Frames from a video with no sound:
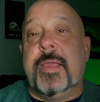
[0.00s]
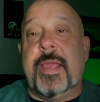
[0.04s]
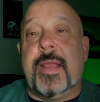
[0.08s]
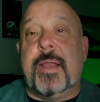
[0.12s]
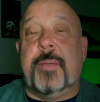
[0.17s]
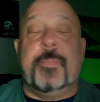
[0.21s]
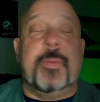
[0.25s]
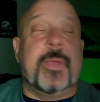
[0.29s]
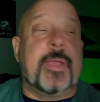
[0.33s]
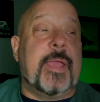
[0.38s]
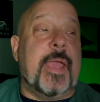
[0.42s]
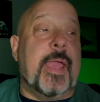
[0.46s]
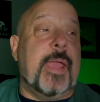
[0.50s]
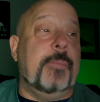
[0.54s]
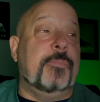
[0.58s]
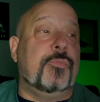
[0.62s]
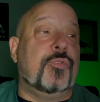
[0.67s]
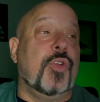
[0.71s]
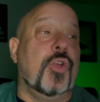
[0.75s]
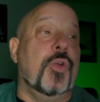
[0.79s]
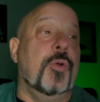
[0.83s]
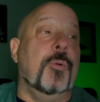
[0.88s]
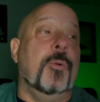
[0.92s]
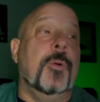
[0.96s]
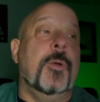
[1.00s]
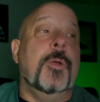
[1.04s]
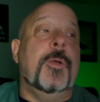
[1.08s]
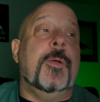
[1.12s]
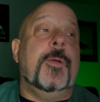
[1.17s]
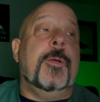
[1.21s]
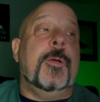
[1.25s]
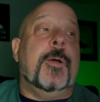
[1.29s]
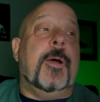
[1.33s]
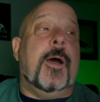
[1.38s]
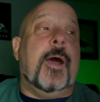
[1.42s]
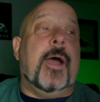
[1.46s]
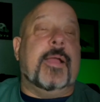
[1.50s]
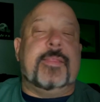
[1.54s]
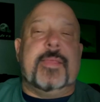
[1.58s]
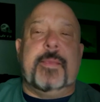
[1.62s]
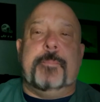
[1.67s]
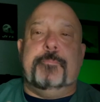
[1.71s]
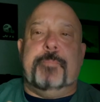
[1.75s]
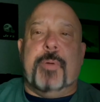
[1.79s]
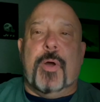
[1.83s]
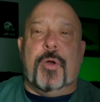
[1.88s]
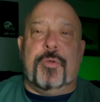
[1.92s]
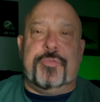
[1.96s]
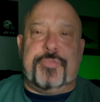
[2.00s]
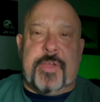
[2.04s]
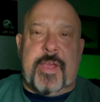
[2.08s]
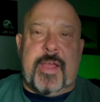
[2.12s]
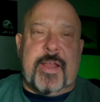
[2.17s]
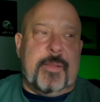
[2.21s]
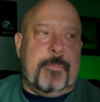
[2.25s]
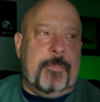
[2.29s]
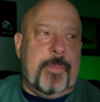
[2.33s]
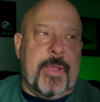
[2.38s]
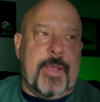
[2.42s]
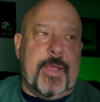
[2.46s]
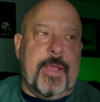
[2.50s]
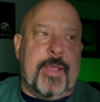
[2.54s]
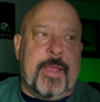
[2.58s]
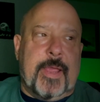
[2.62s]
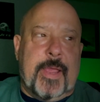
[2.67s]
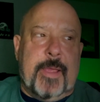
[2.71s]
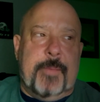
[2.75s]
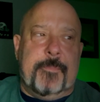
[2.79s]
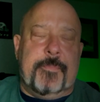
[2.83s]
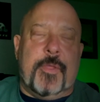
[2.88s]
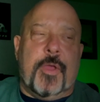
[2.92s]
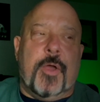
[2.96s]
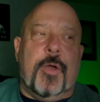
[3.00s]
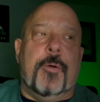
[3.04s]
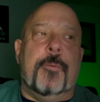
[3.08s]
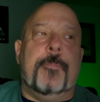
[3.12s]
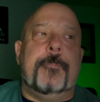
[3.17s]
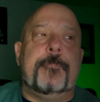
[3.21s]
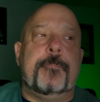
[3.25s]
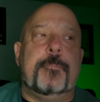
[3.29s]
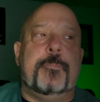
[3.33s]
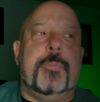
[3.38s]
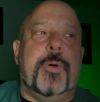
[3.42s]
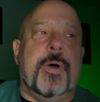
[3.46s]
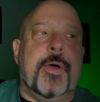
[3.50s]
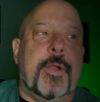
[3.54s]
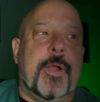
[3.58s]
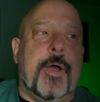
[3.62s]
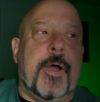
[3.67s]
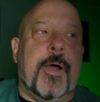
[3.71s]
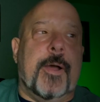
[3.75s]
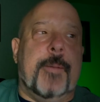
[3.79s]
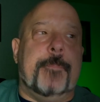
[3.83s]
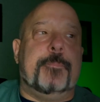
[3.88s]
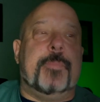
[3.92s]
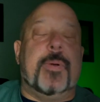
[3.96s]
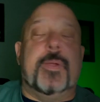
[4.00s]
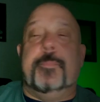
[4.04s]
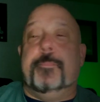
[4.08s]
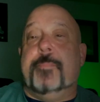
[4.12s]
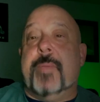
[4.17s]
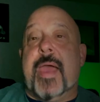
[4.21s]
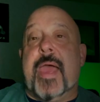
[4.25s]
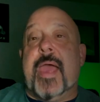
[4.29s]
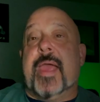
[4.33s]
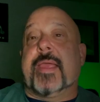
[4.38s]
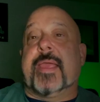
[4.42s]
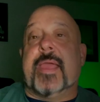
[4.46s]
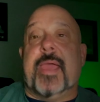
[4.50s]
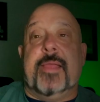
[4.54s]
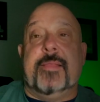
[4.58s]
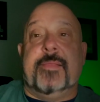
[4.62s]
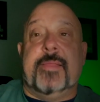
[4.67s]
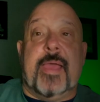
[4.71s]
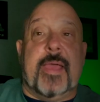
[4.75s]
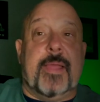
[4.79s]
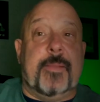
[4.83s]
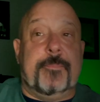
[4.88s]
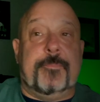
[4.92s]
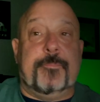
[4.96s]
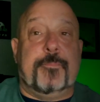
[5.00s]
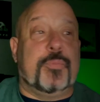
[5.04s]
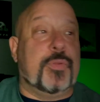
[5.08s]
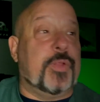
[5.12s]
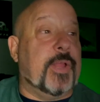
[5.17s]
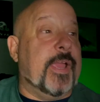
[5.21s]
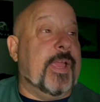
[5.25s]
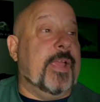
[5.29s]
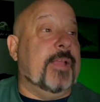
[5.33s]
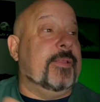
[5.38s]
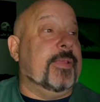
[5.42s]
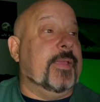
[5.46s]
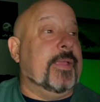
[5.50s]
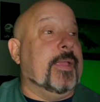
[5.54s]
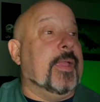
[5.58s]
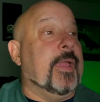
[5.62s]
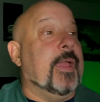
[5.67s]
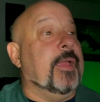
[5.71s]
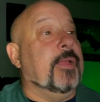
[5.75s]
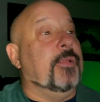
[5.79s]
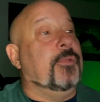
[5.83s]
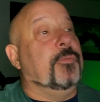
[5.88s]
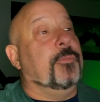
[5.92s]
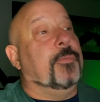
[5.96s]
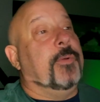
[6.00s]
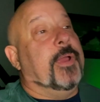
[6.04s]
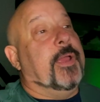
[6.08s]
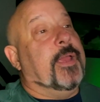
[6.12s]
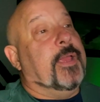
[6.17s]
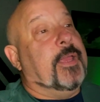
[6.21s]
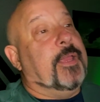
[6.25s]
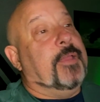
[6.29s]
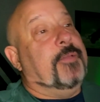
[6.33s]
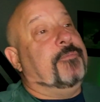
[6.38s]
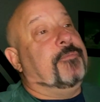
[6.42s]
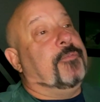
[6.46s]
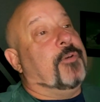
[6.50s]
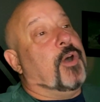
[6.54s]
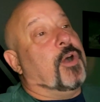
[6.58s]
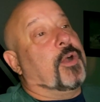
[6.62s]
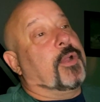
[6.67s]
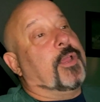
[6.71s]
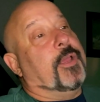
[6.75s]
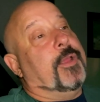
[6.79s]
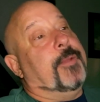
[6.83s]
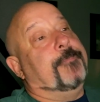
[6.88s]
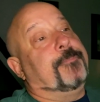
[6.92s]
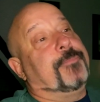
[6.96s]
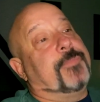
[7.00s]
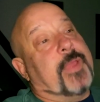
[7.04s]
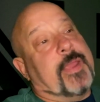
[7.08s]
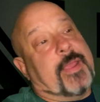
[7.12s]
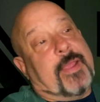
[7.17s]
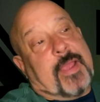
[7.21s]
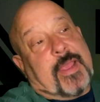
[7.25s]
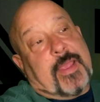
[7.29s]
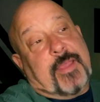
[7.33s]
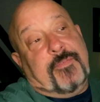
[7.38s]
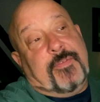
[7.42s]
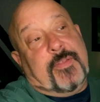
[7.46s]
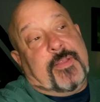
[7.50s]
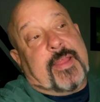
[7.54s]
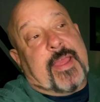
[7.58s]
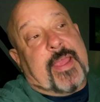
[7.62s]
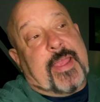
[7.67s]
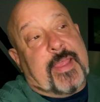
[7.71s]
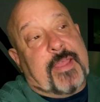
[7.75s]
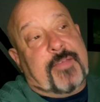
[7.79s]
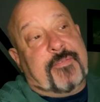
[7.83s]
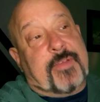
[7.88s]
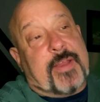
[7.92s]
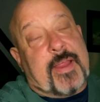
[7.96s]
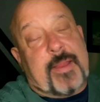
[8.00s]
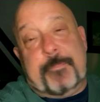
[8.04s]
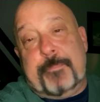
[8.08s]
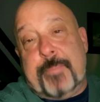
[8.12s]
big game too. I think Bosa had a bigger game though. But Mac had that play at the end where he they even had